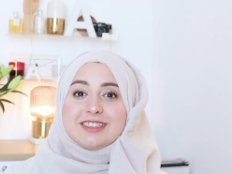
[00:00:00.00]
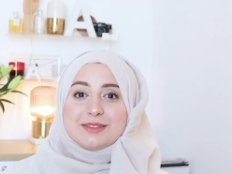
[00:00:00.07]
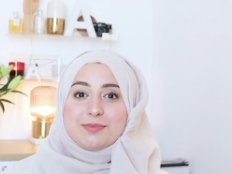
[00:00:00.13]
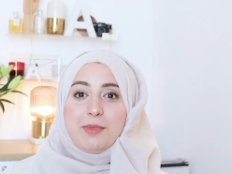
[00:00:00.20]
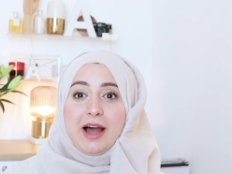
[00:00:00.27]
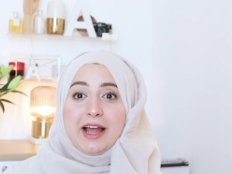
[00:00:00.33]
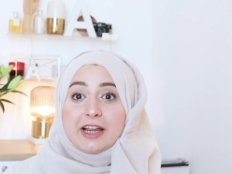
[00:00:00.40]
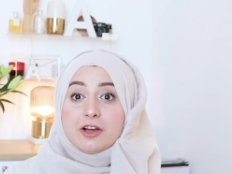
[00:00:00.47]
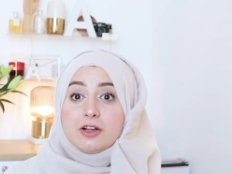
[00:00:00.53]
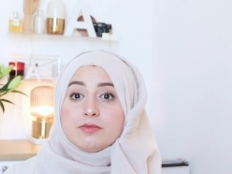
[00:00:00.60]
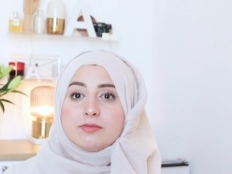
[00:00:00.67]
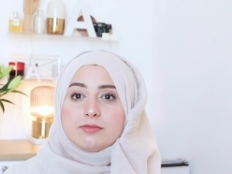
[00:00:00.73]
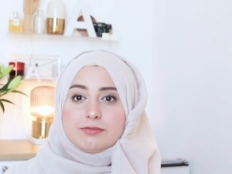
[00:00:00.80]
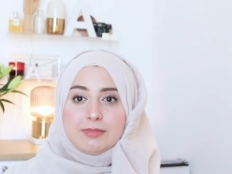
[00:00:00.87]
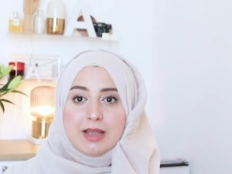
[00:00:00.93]

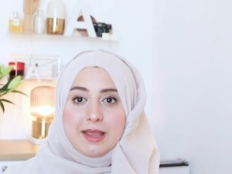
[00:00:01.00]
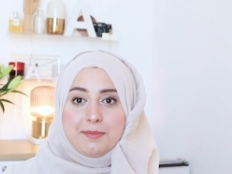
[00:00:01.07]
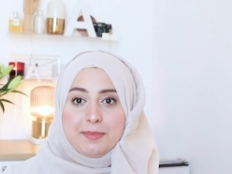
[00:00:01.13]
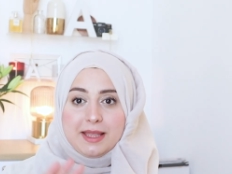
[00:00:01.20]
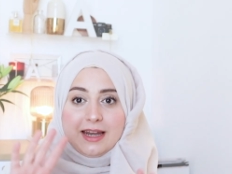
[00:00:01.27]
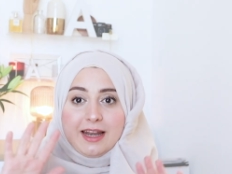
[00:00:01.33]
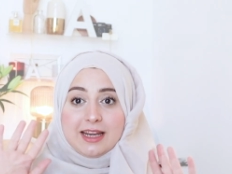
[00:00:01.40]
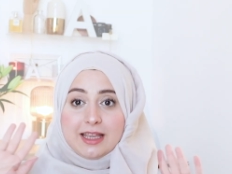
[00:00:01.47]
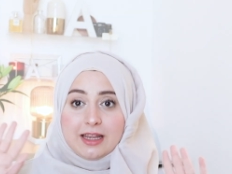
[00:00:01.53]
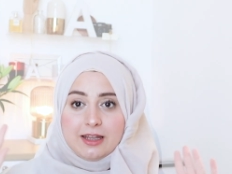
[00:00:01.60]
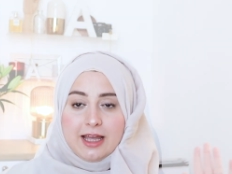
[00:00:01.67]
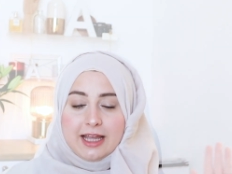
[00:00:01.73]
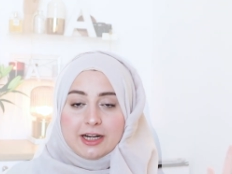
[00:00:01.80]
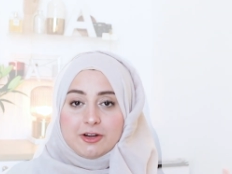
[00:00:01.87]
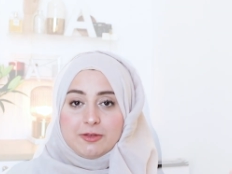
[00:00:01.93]
smile, maybe like a
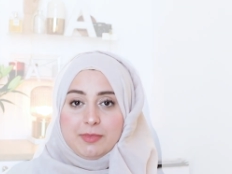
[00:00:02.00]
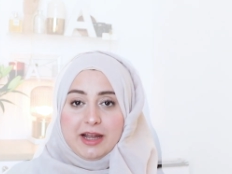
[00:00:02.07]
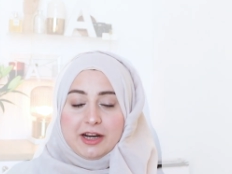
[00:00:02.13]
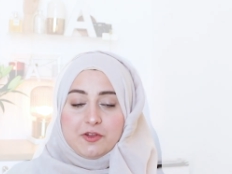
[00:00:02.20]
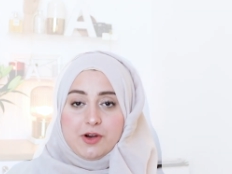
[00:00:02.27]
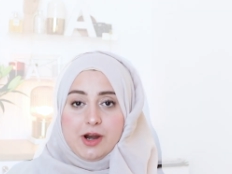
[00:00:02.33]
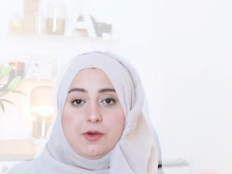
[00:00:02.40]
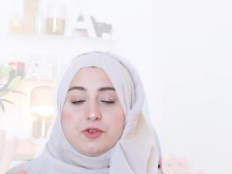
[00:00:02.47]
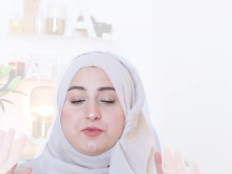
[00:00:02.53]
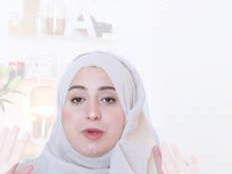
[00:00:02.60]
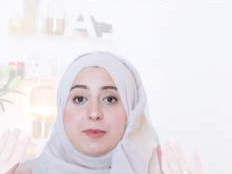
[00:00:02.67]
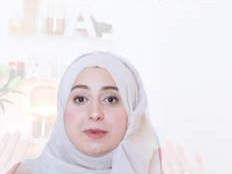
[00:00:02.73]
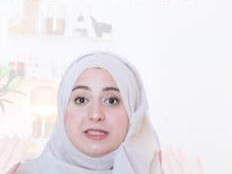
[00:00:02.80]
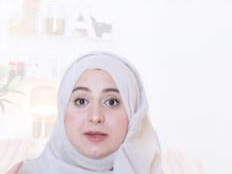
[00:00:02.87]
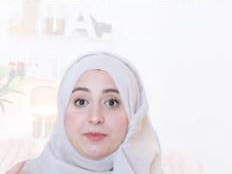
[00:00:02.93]
lighter background,
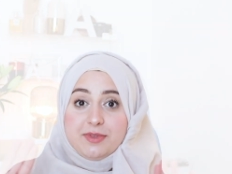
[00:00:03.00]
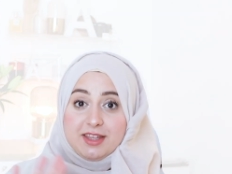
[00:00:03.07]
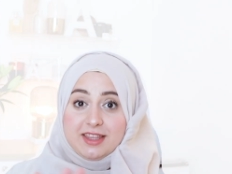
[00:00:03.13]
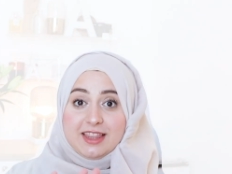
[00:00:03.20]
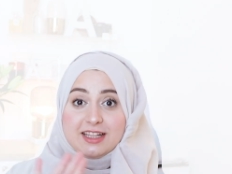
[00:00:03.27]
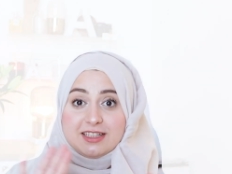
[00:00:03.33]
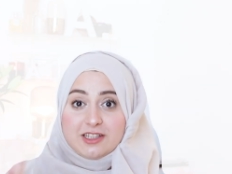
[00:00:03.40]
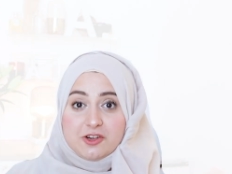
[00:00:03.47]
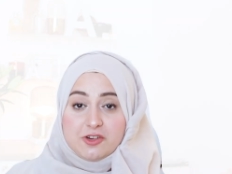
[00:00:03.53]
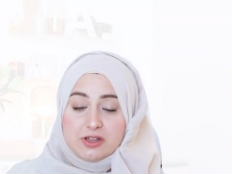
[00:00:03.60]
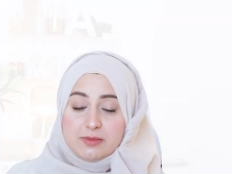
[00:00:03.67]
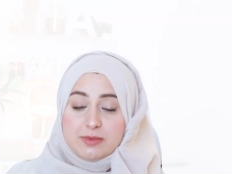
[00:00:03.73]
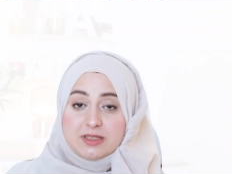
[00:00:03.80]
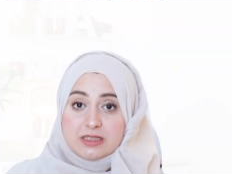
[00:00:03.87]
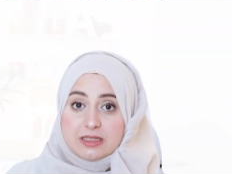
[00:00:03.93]
maybe something that's
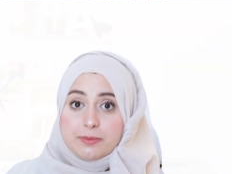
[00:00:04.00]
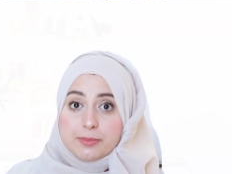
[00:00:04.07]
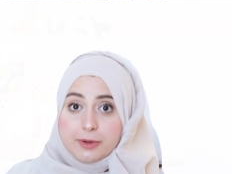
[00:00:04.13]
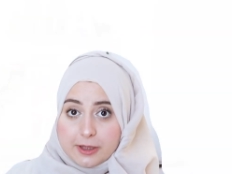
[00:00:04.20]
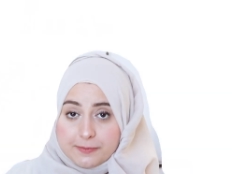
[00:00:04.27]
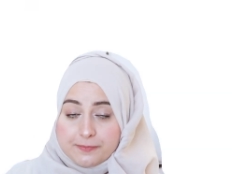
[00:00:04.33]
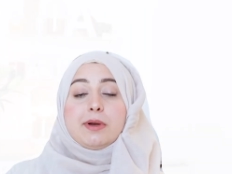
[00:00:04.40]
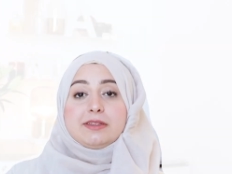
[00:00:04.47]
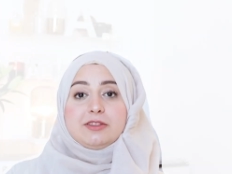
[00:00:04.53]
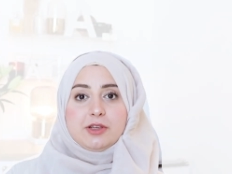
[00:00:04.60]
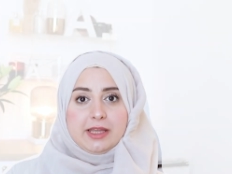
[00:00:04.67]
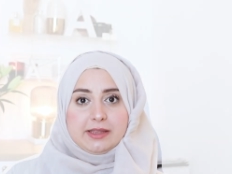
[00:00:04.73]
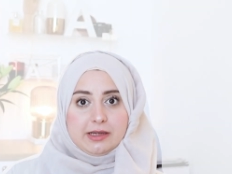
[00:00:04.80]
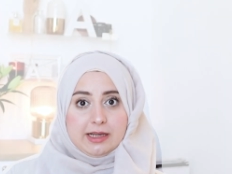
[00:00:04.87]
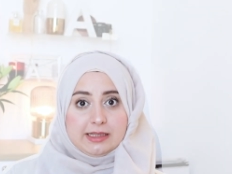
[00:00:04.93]
incredibly simple, but you
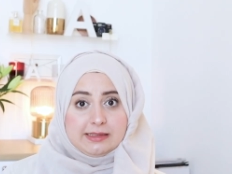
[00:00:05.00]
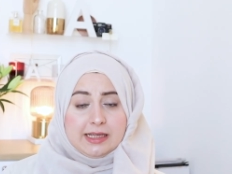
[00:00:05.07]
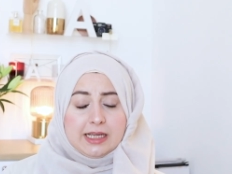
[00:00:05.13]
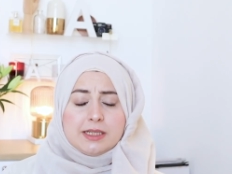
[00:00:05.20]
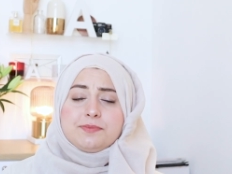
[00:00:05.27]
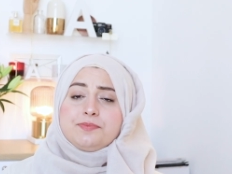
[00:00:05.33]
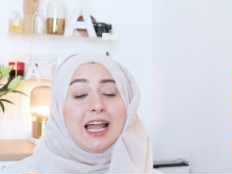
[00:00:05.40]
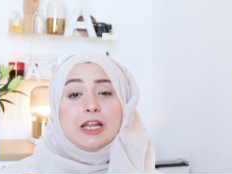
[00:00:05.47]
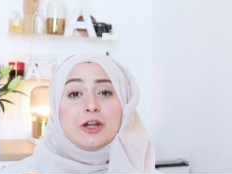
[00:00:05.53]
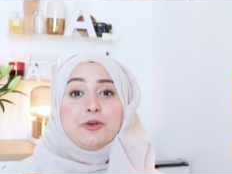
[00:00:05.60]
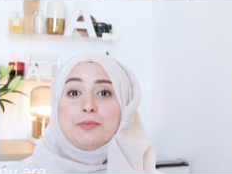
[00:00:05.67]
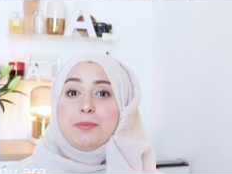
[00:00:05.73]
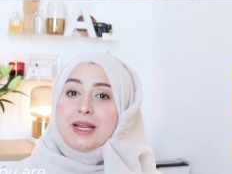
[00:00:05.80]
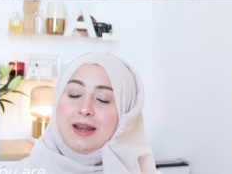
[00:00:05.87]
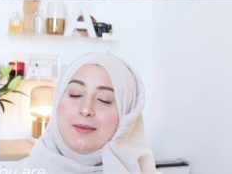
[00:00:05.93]
get the idea.
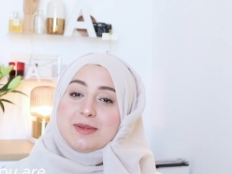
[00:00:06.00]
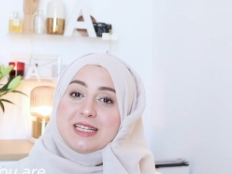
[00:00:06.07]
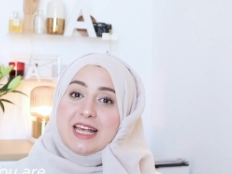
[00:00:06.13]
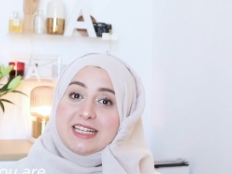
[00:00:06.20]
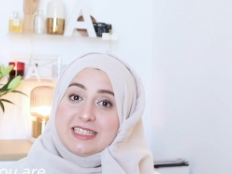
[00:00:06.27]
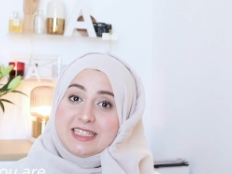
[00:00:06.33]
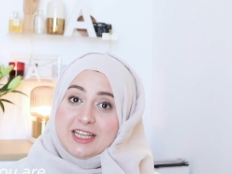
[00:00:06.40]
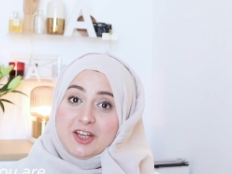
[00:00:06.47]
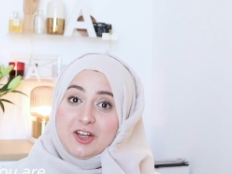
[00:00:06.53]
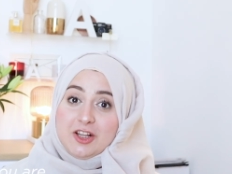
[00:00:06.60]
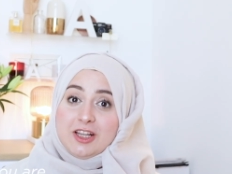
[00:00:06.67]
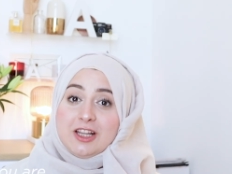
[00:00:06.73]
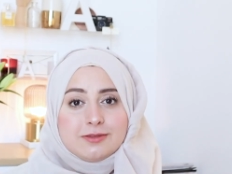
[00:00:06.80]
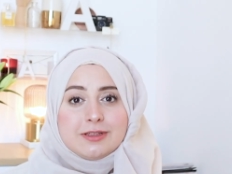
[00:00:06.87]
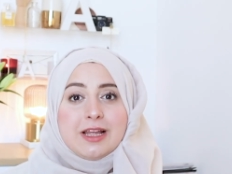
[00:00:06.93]
Hello, my name is
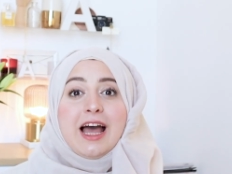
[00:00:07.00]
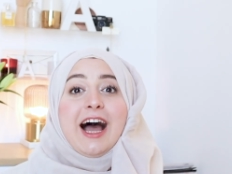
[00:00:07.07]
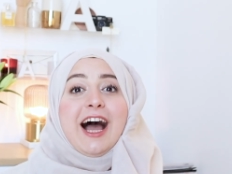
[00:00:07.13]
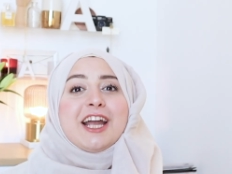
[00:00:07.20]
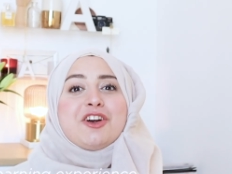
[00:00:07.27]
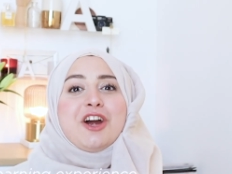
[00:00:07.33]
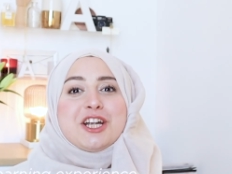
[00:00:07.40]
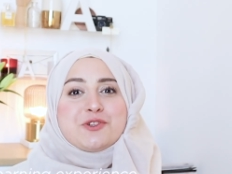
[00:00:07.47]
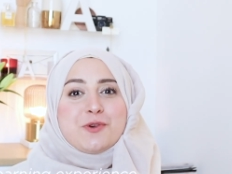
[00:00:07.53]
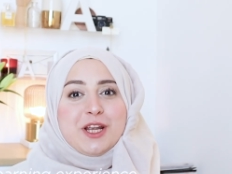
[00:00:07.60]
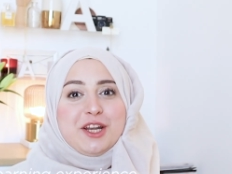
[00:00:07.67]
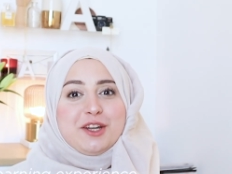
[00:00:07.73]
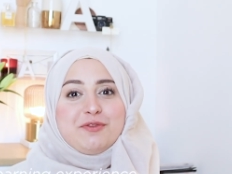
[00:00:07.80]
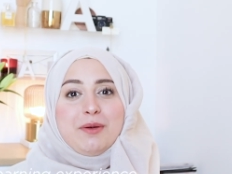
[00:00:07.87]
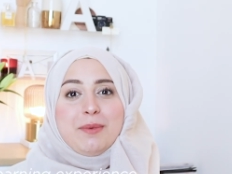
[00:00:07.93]
SEO. I
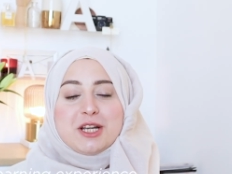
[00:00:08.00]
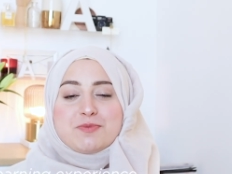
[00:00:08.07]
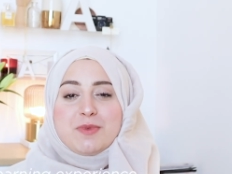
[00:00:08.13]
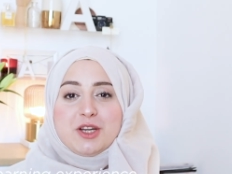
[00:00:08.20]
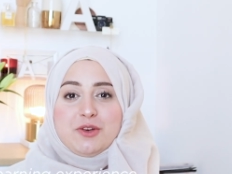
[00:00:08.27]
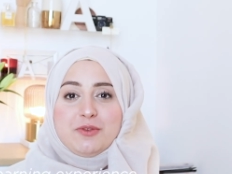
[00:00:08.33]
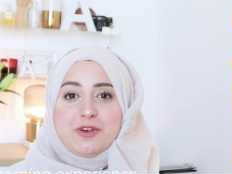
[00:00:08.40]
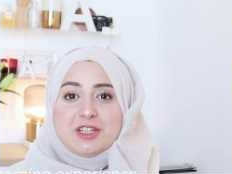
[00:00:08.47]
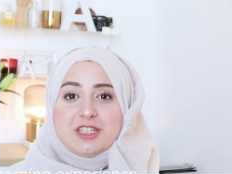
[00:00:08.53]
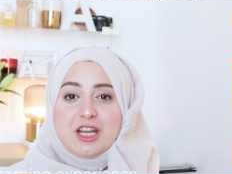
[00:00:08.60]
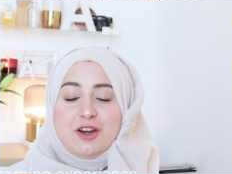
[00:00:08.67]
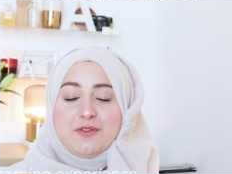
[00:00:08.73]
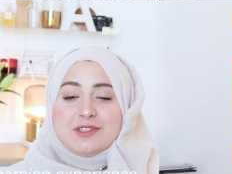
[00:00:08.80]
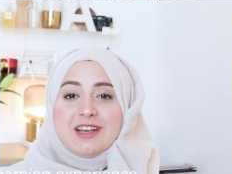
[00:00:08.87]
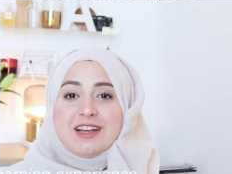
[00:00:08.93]
graduated from Ajman
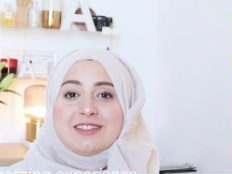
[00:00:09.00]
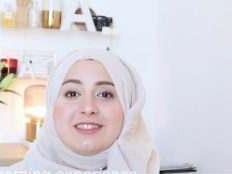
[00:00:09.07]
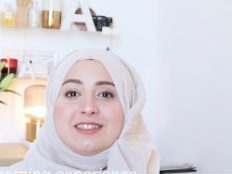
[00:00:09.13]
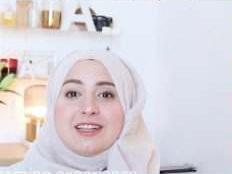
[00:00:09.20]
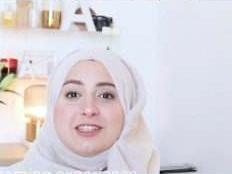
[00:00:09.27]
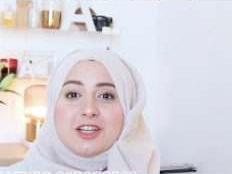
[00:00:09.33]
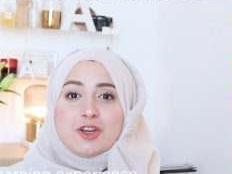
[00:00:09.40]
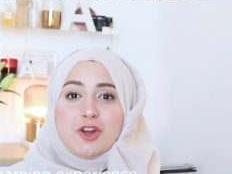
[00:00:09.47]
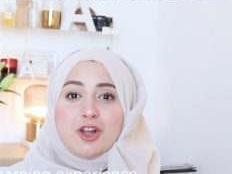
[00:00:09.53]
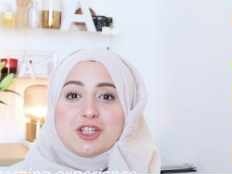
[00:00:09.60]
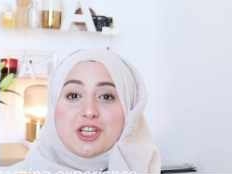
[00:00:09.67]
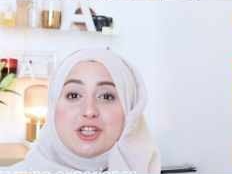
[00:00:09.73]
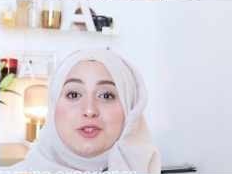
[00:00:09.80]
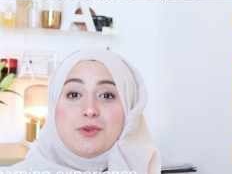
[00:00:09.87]
University of Science and Technology in